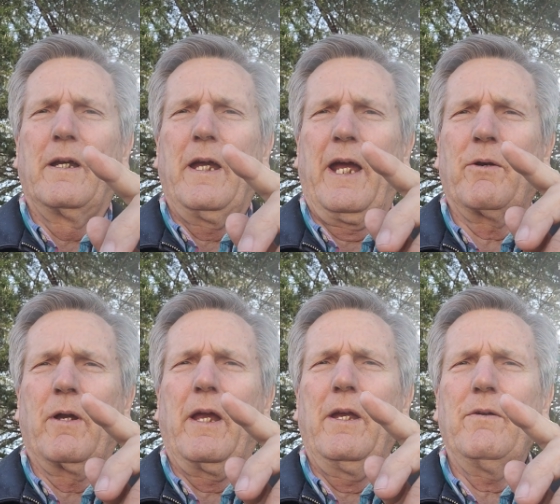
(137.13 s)
at
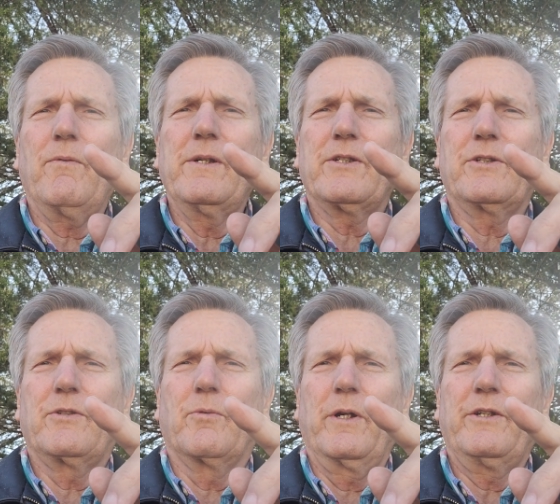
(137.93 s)
every
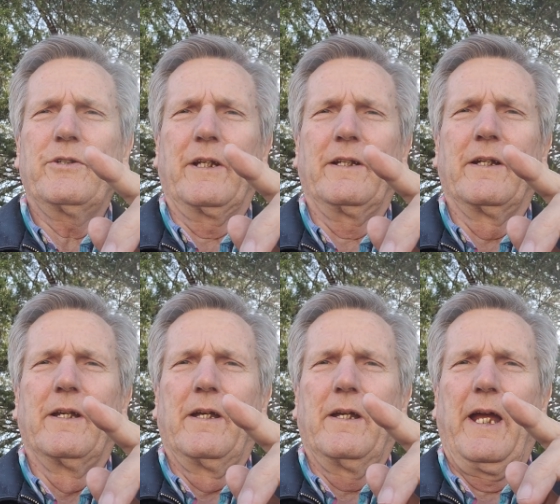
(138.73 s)
situation
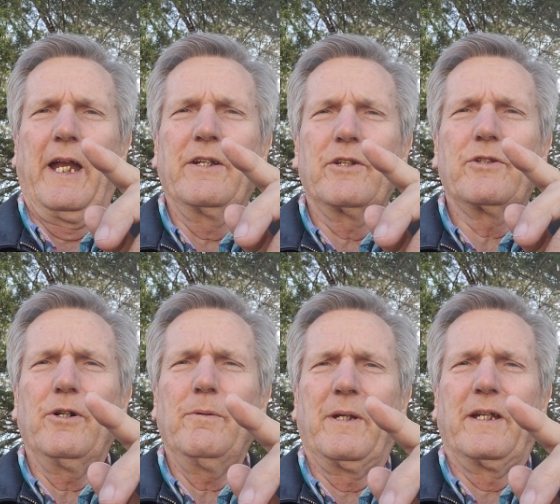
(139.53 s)
and
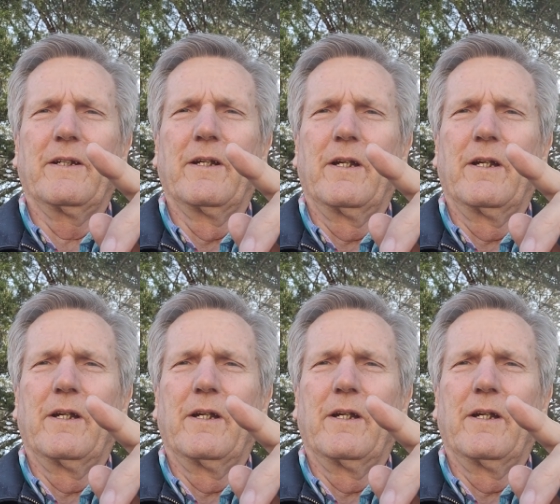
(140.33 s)
determine